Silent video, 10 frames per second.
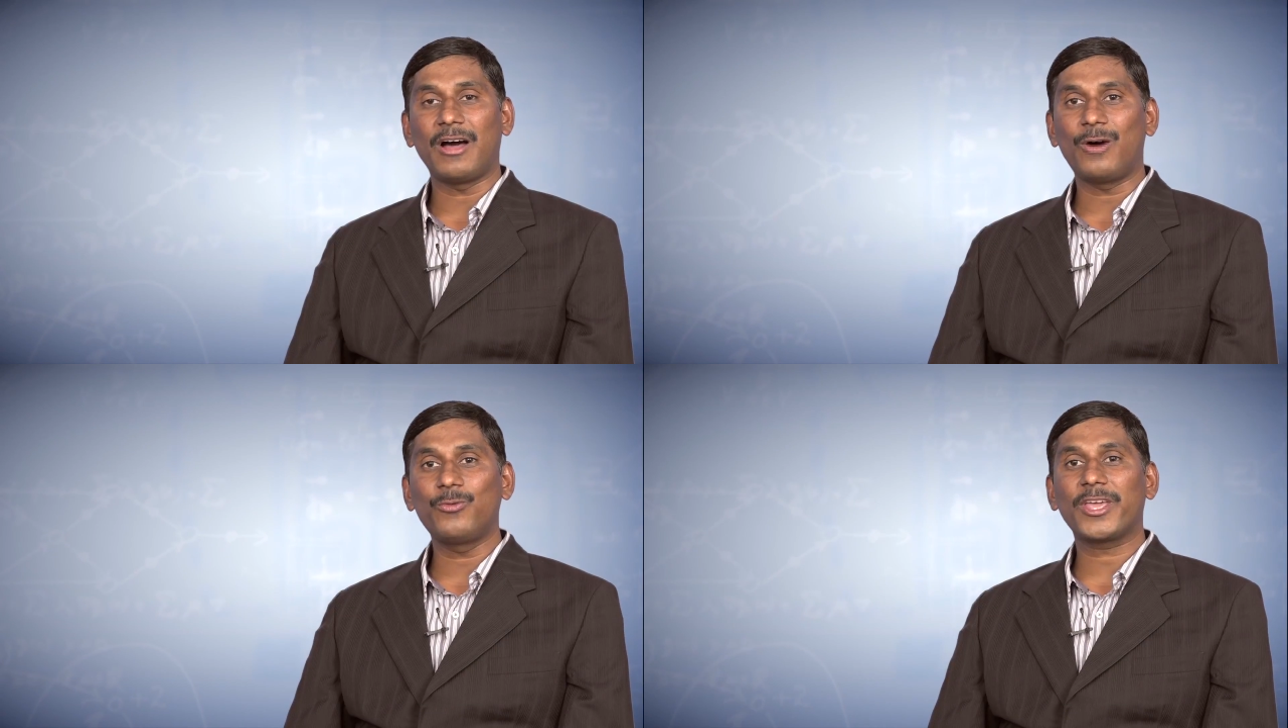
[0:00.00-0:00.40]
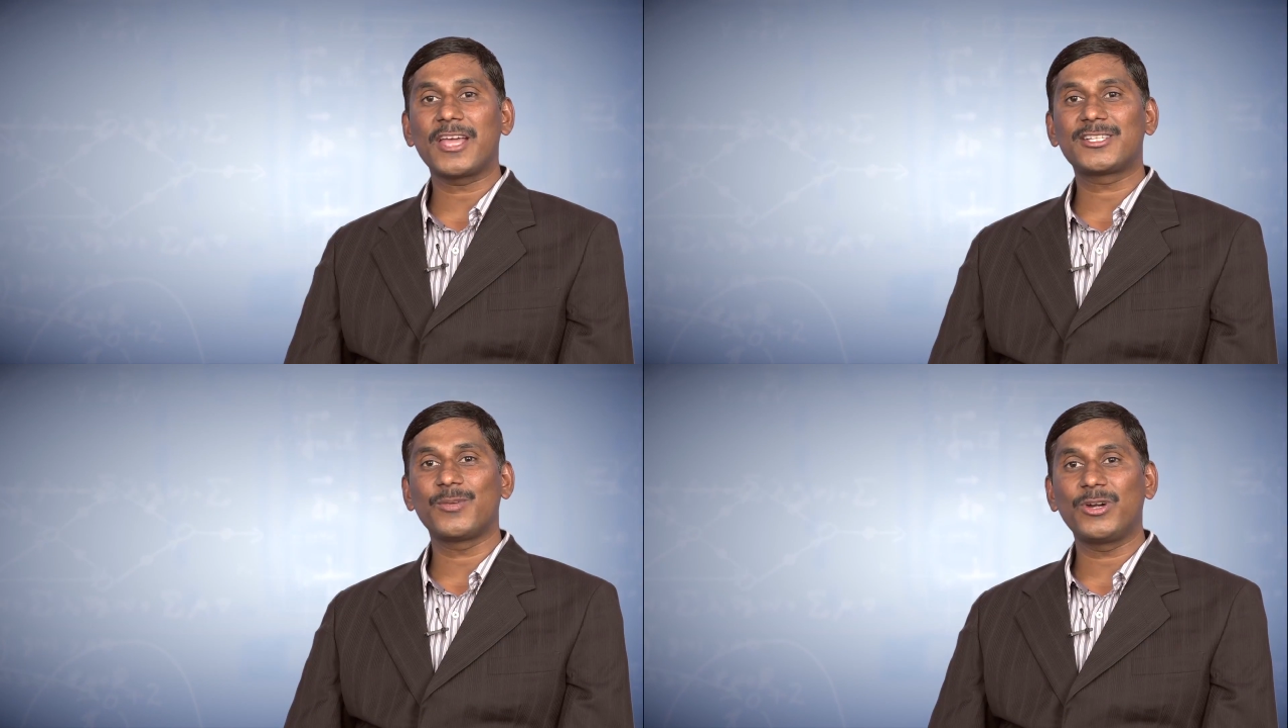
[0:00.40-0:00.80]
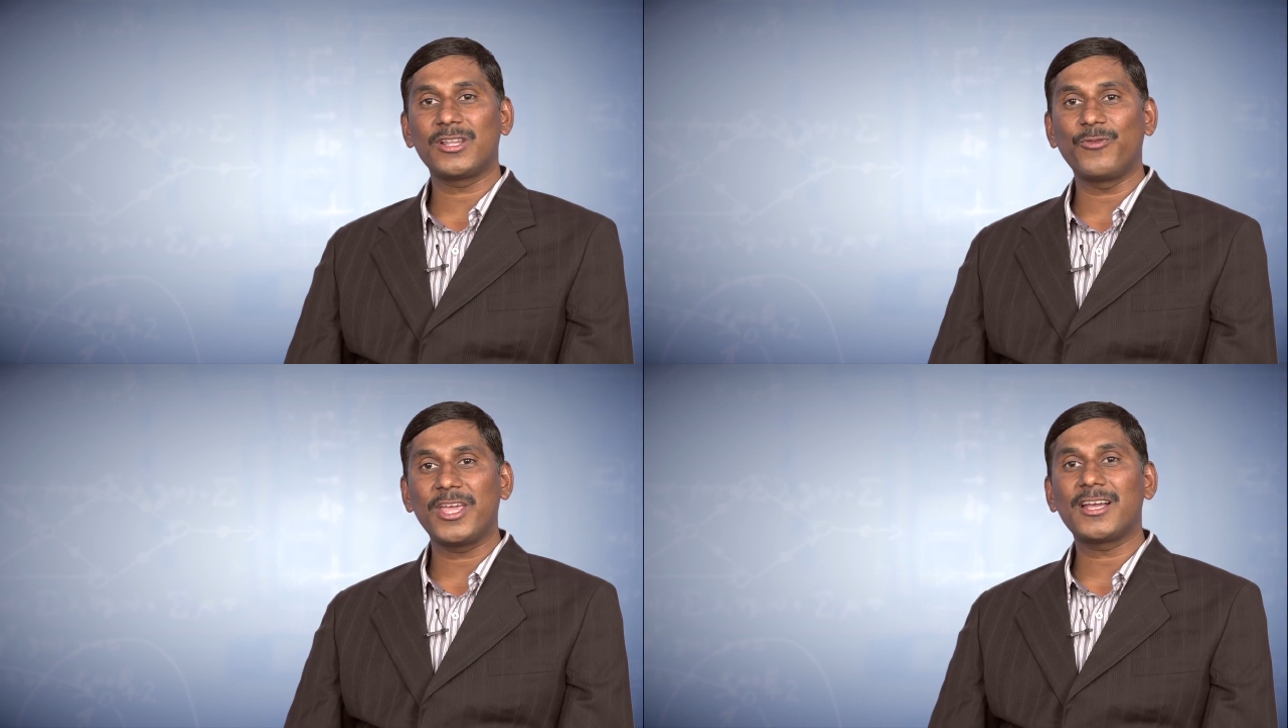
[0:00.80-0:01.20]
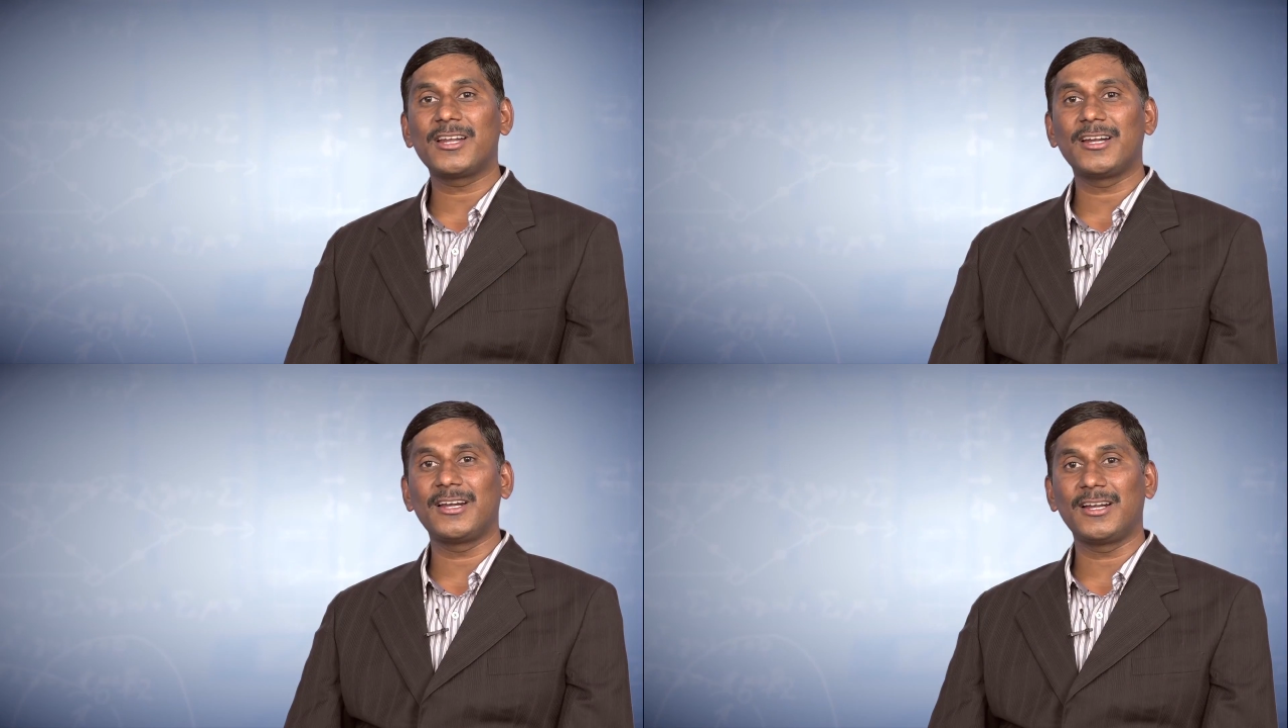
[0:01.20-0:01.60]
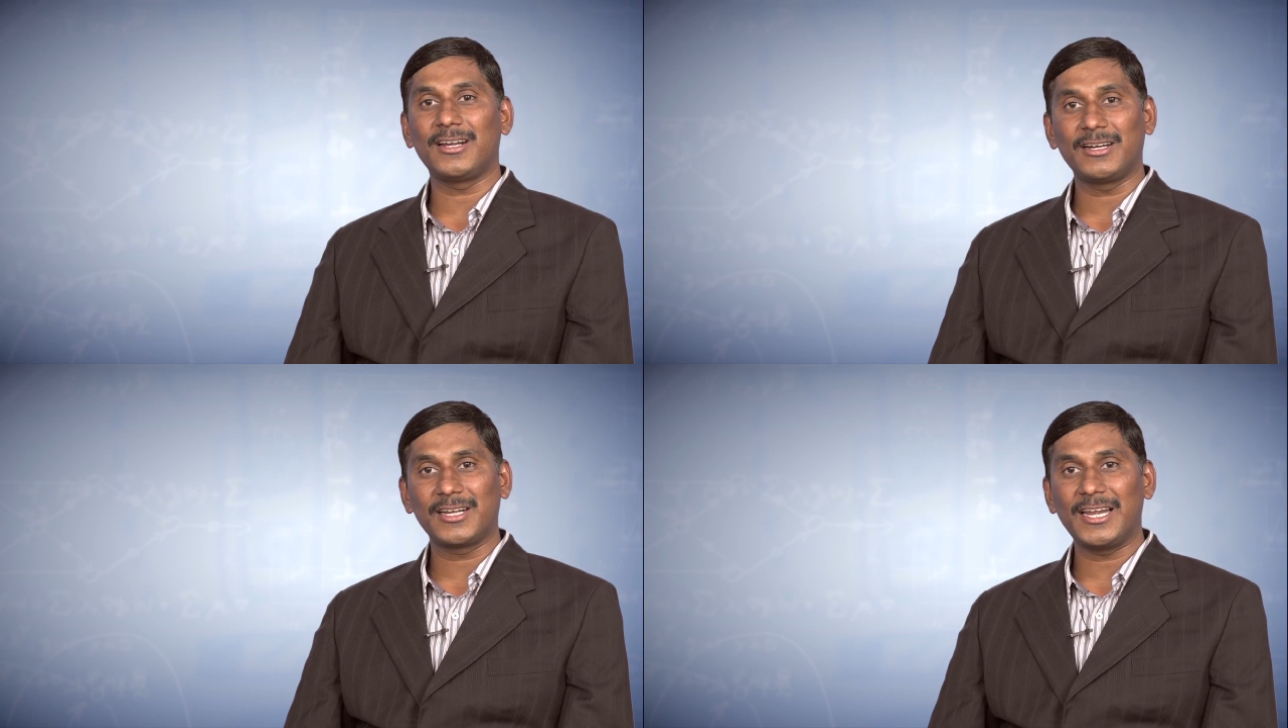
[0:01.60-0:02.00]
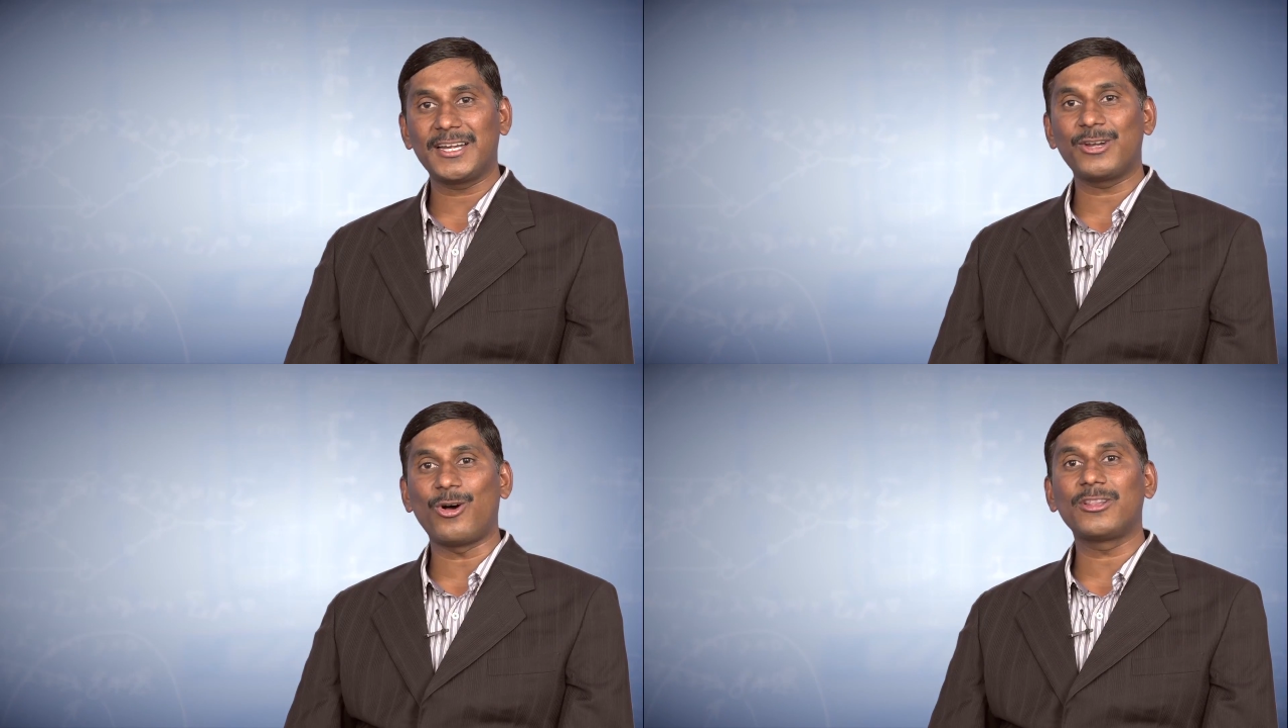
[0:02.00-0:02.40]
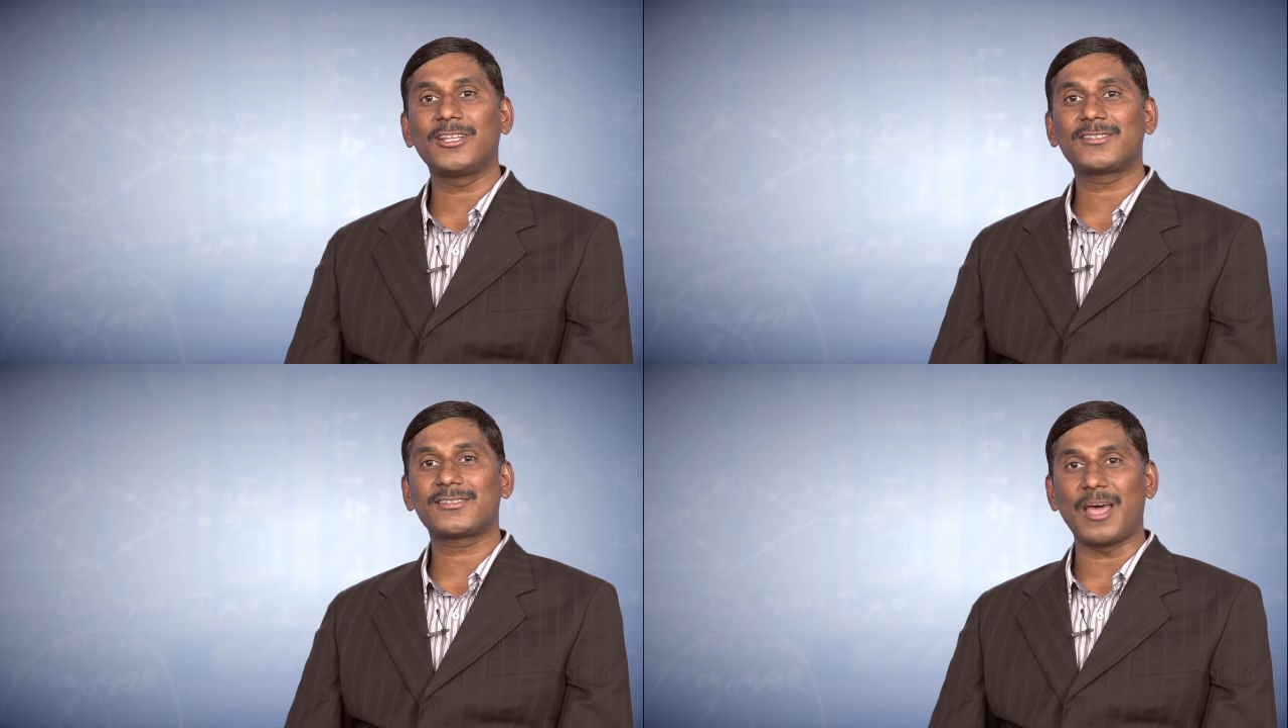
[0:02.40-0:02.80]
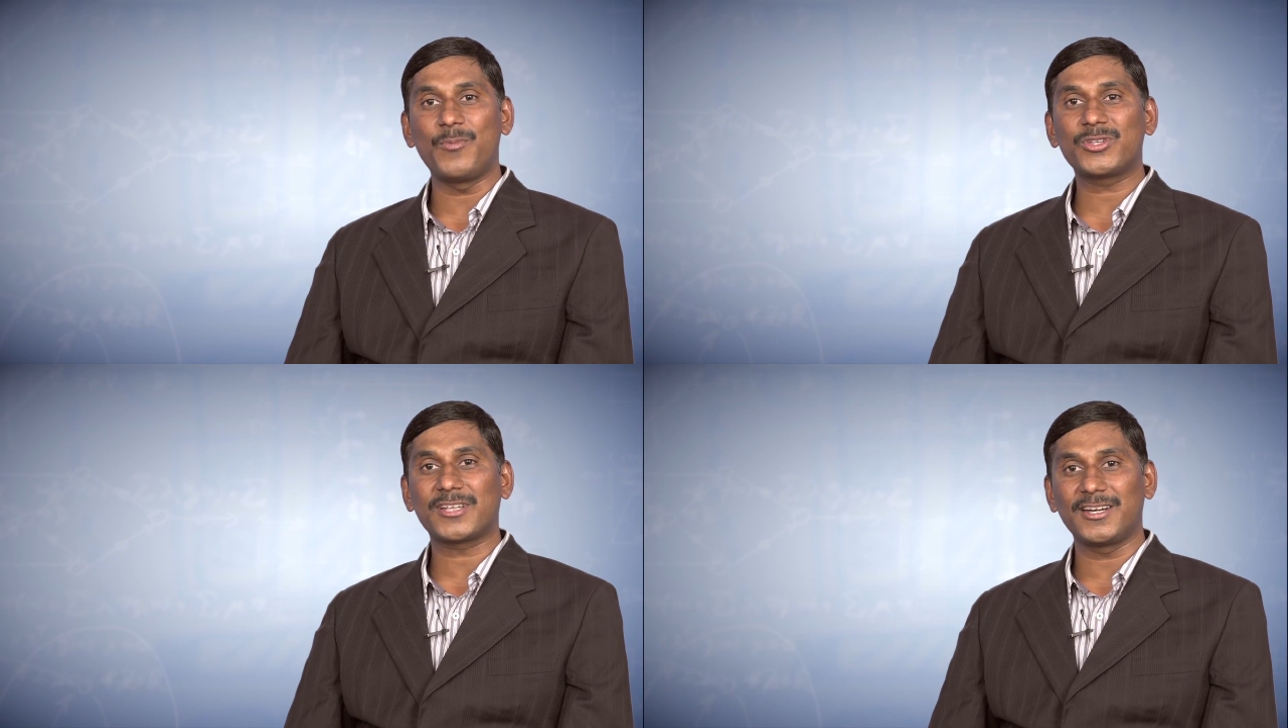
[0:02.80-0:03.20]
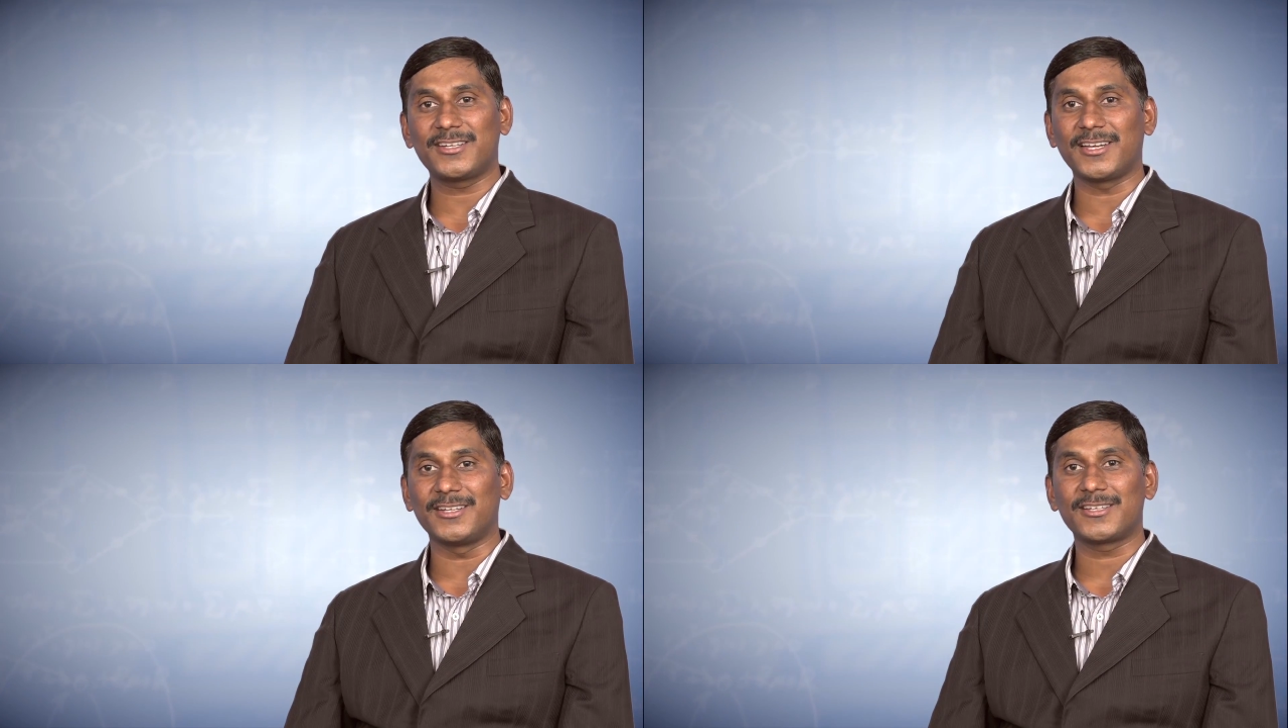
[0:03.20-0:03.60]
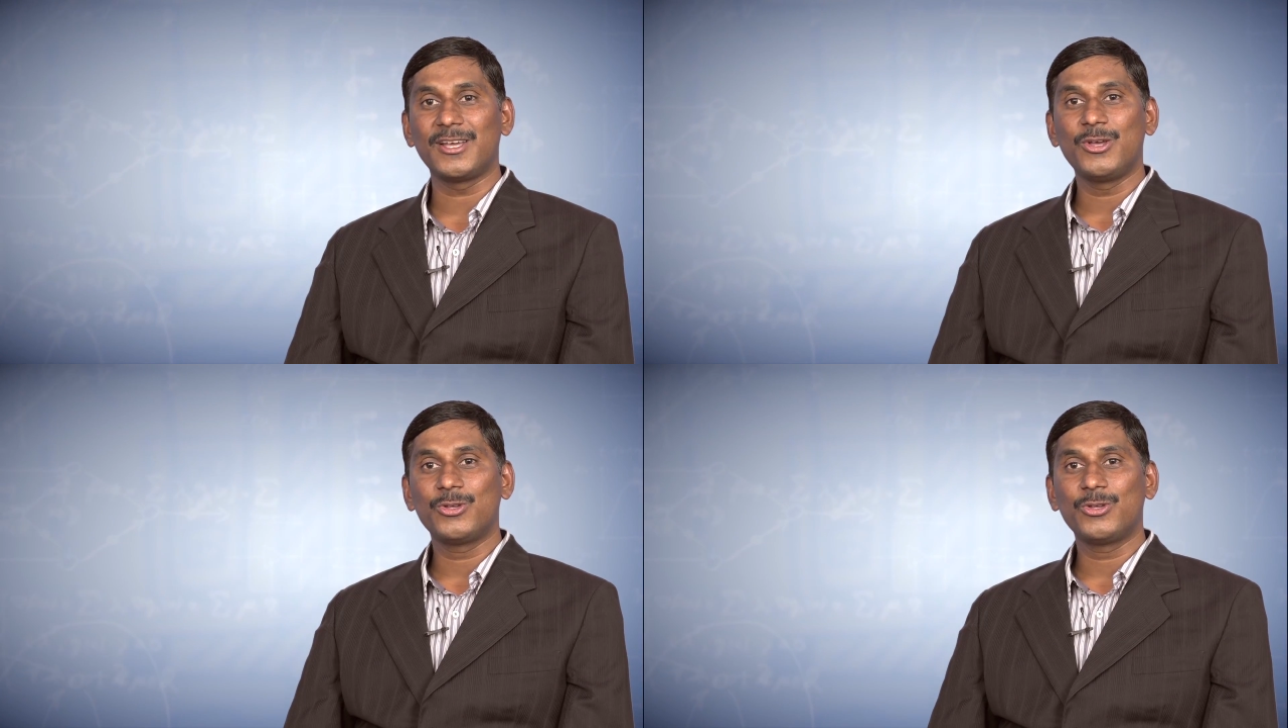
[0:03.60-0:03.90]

how we can simulate the vehicle related all these abuse conditions.